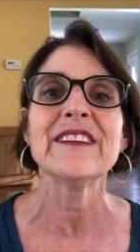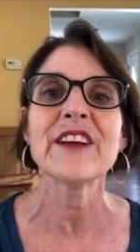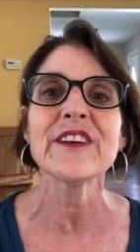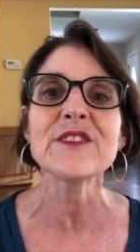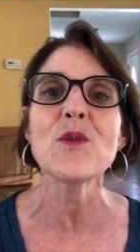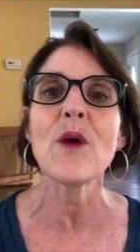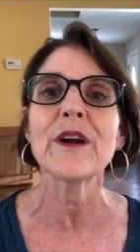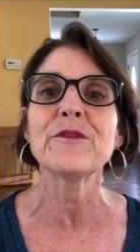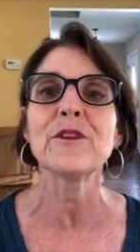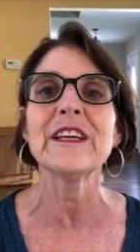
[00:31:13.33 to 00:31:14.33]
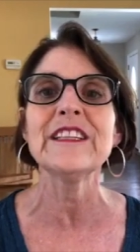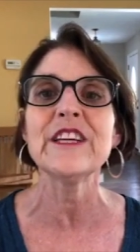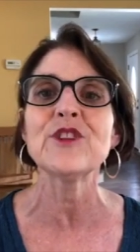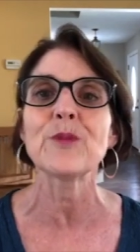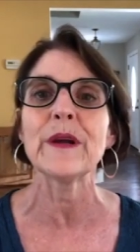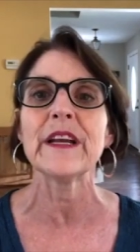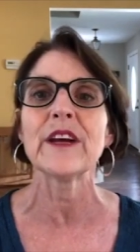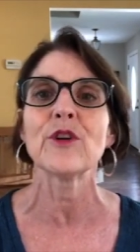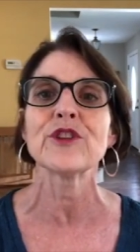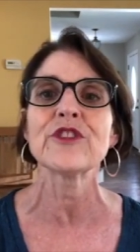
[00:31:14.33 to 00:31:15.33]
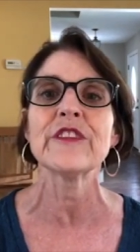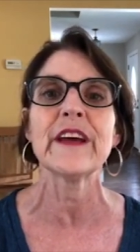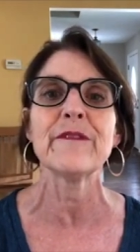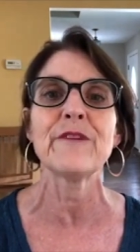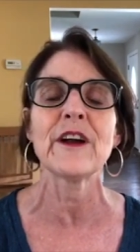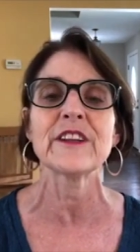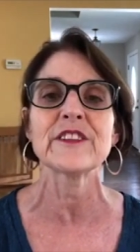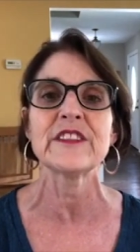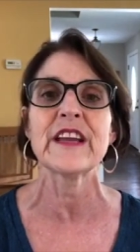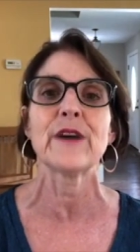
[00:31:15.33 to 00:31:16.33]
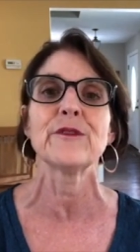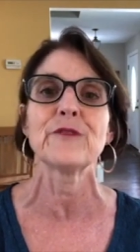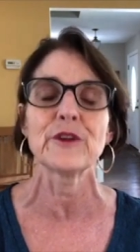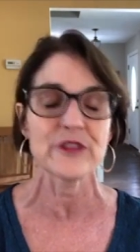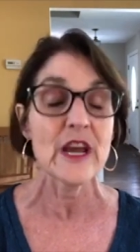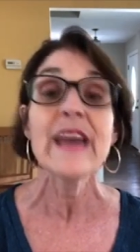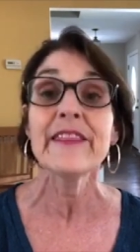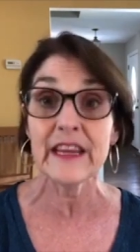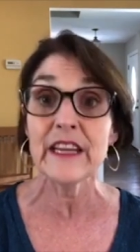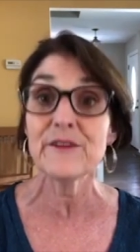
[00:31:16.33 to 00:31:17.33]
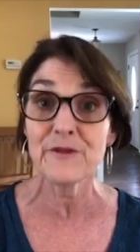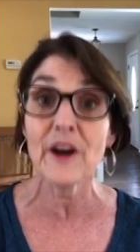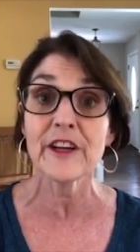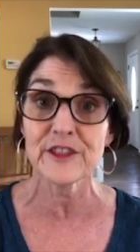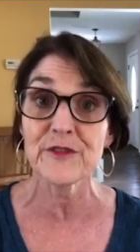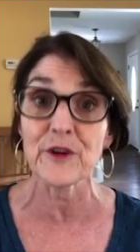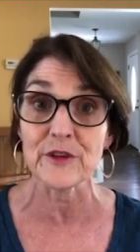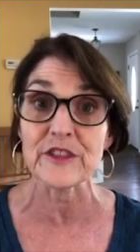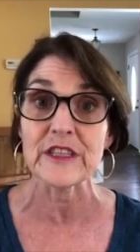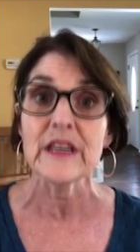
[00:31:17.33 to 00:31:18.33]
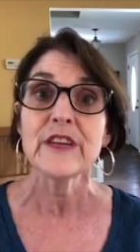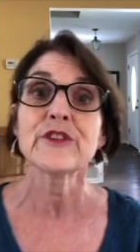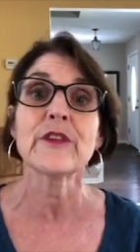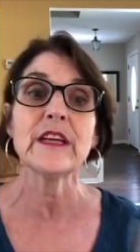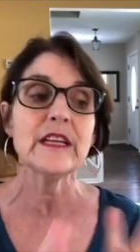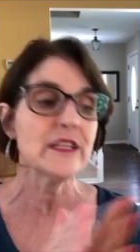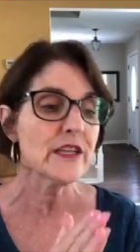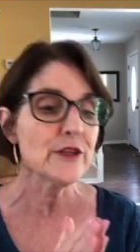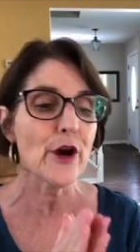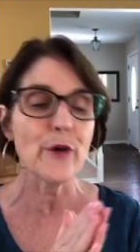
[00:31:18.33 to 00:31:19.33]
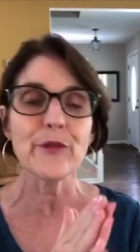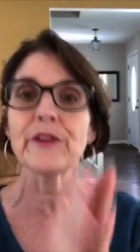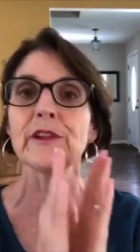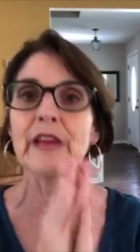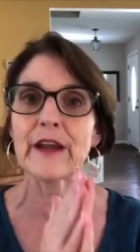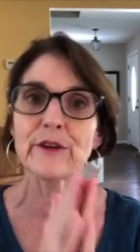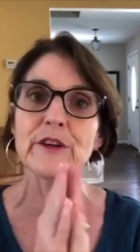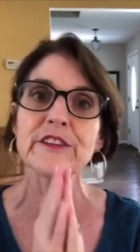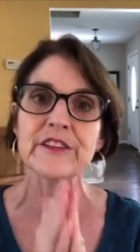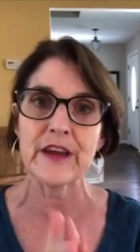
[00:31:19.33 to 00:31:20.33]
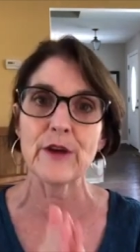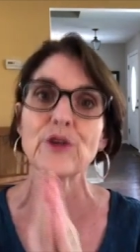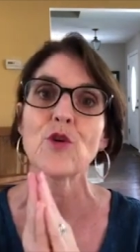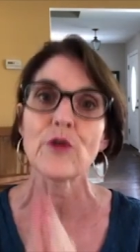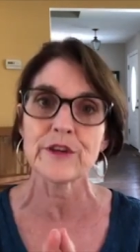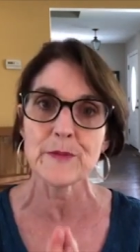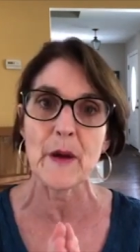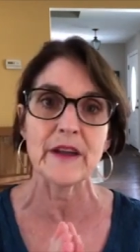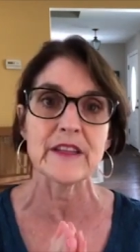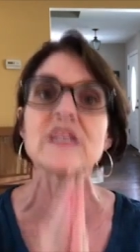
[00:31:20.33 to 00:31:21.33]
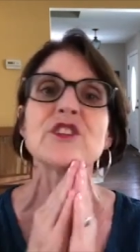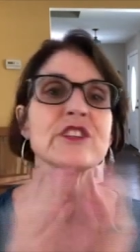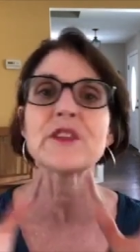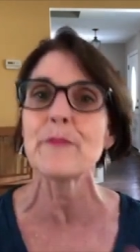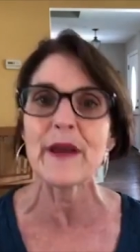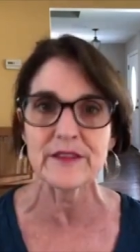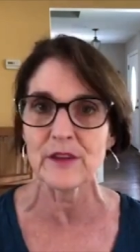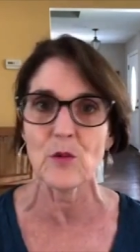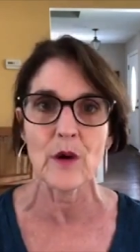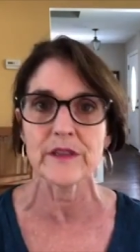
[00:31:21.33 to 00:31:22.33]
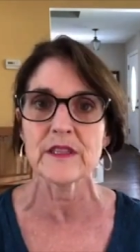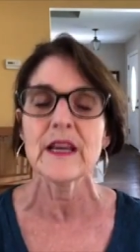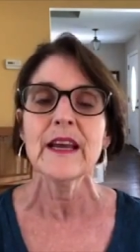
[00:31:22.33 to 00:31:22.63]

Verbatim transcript: Does The Wand fully teach reading, or should they have phonics down first? They need phonics first. So they need to know the letter to sound correspondence, just the basic ones.